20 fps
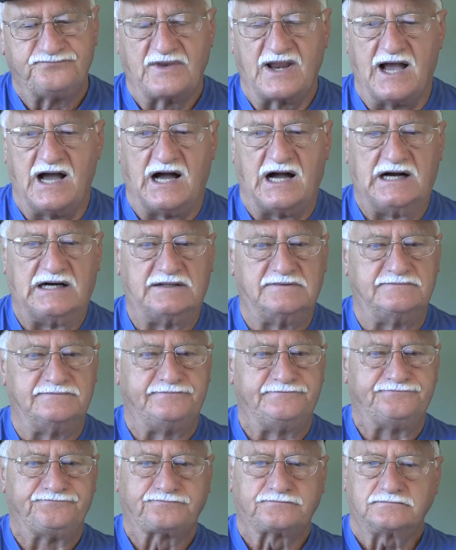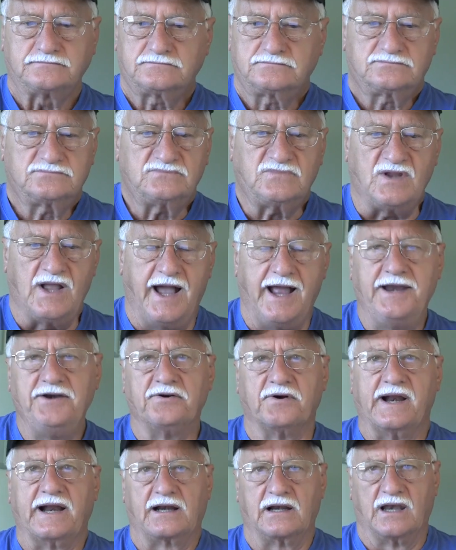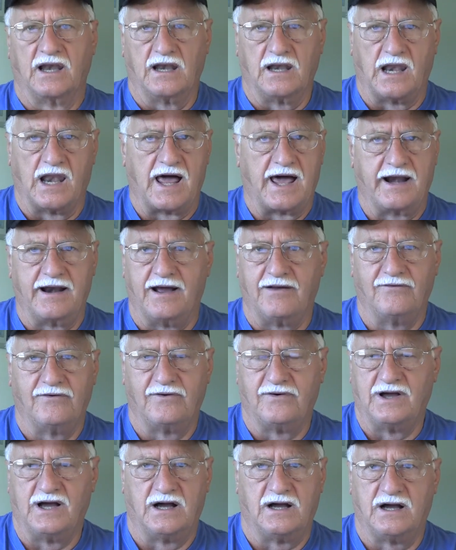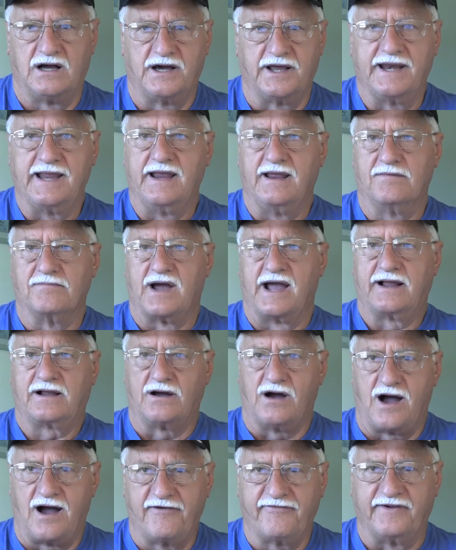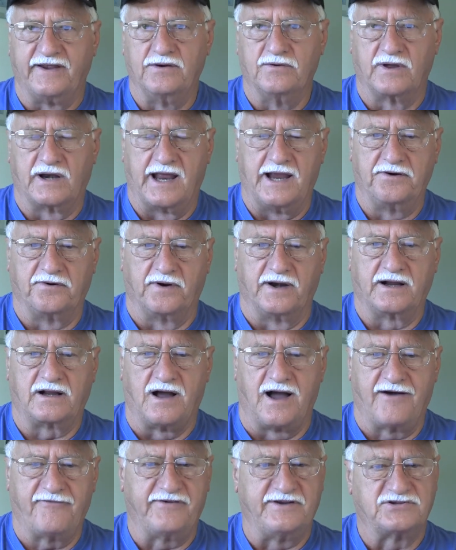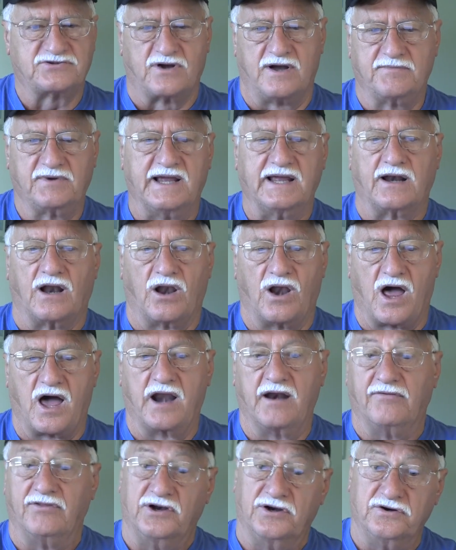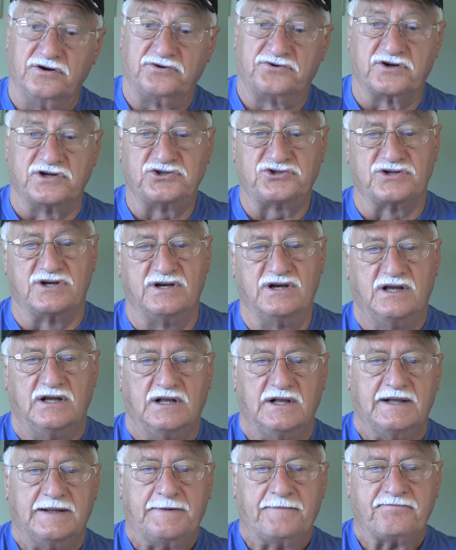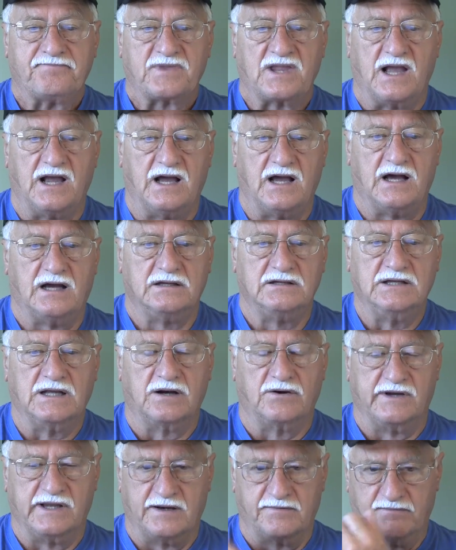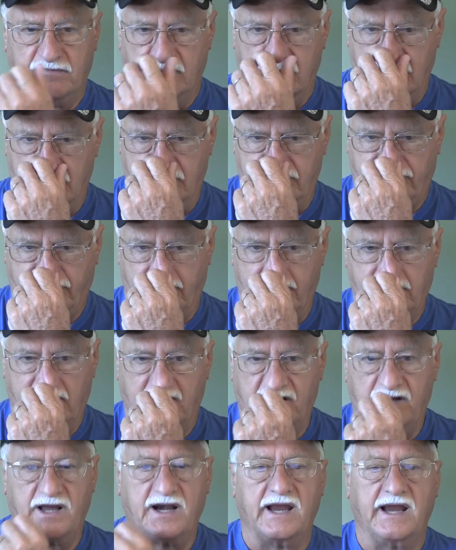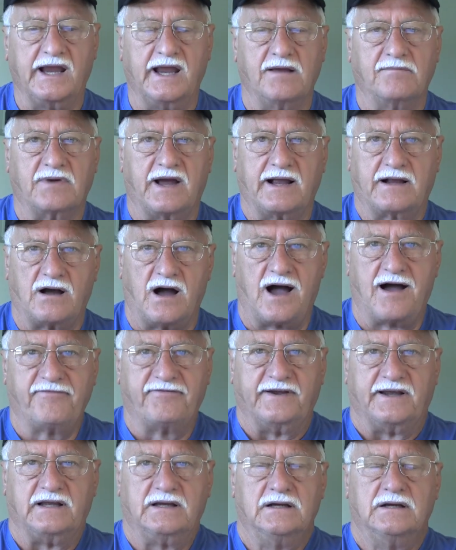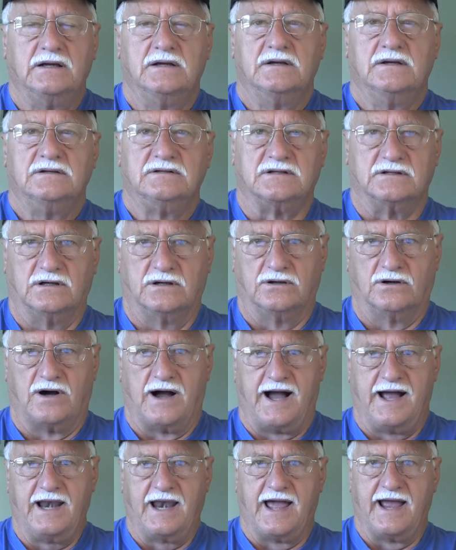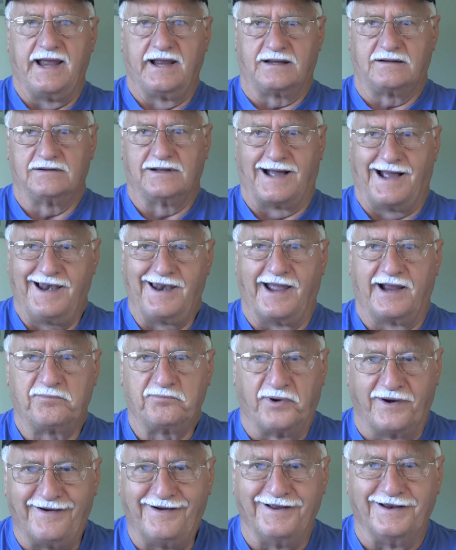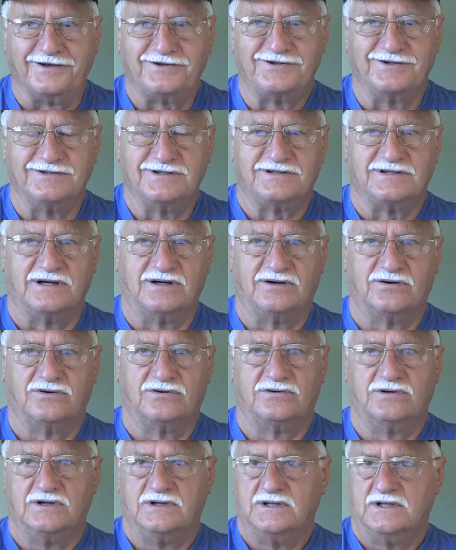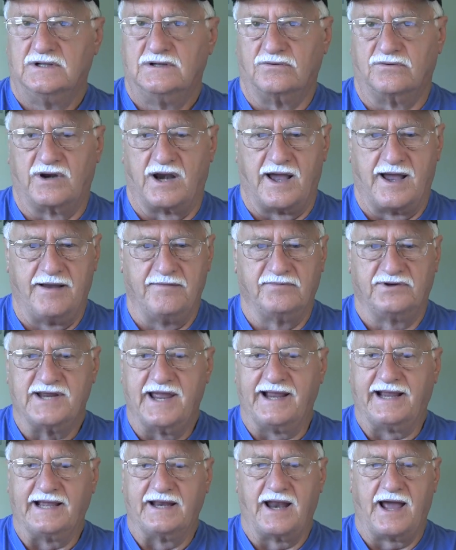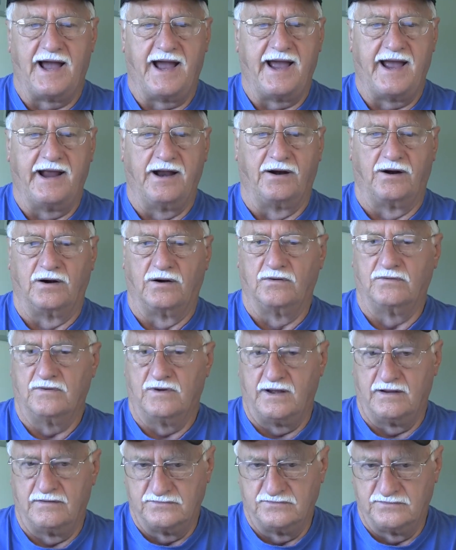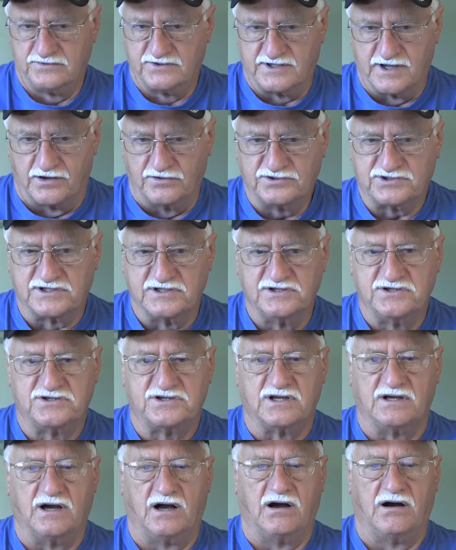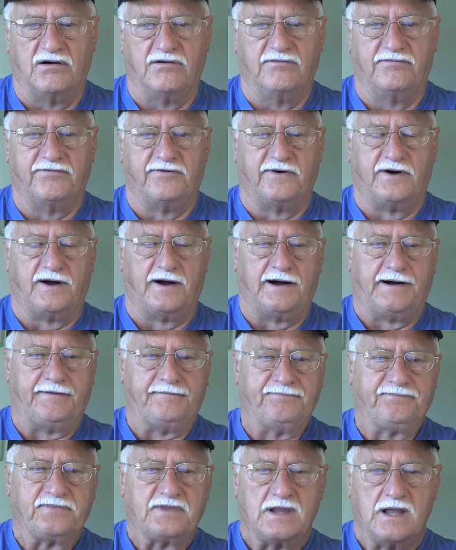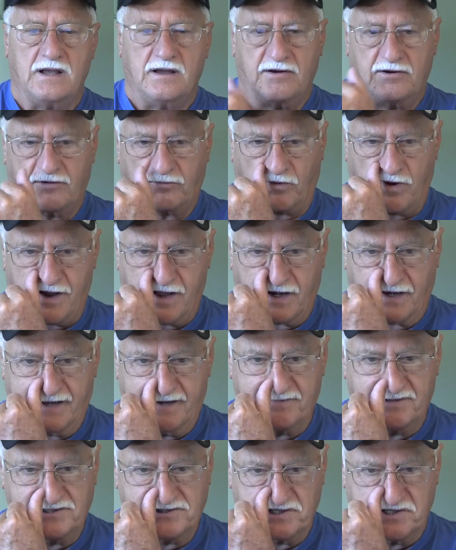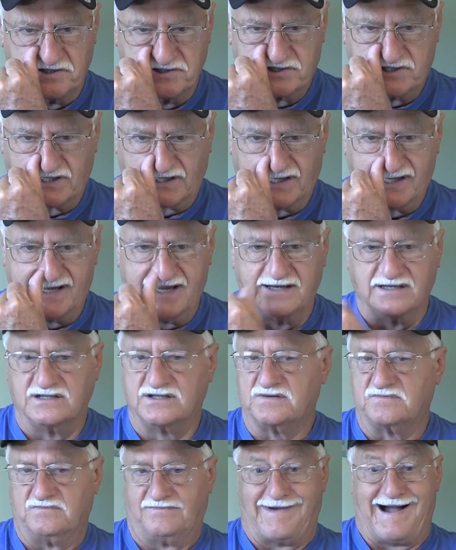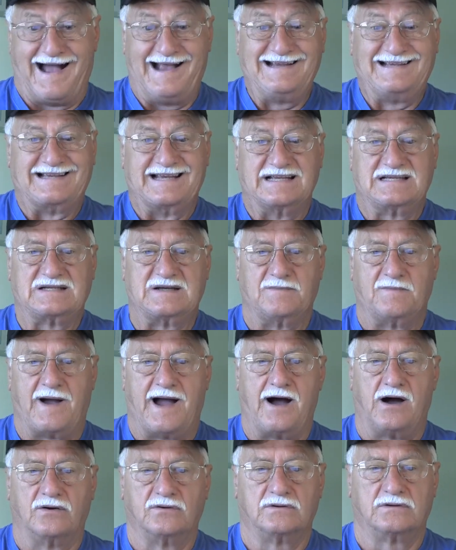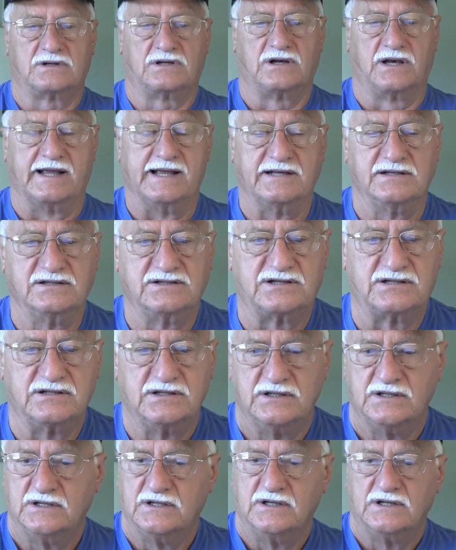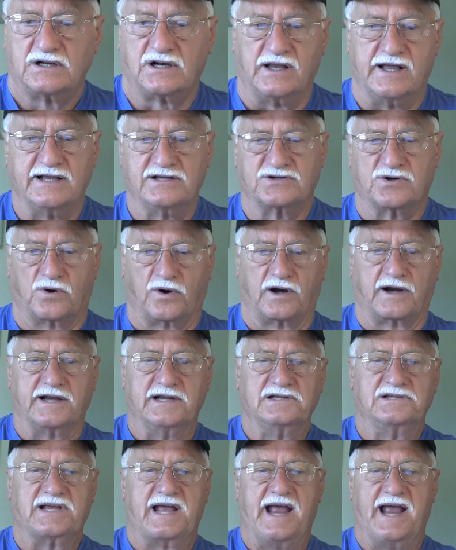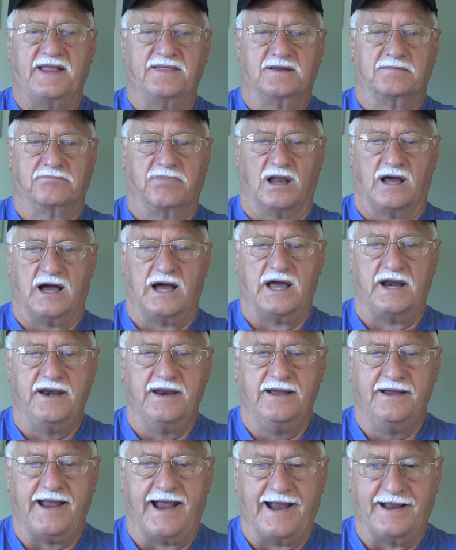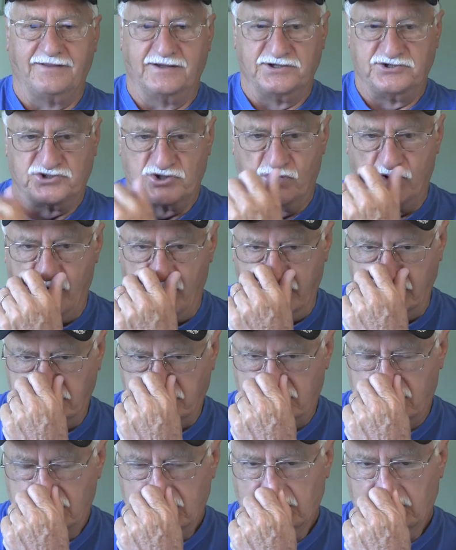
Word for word: um, I drink a lot of uh, honey in my coffee when I drink coffee, so I'm getting a lot of the nutrition, uh, you know, in, in uh, from the honey in my coffee. So I like I like punch, and so when I'm taking higher doses of uh, raw lemon juice to cleanse my system out, cleanse cleanse organs and the blood and the joints,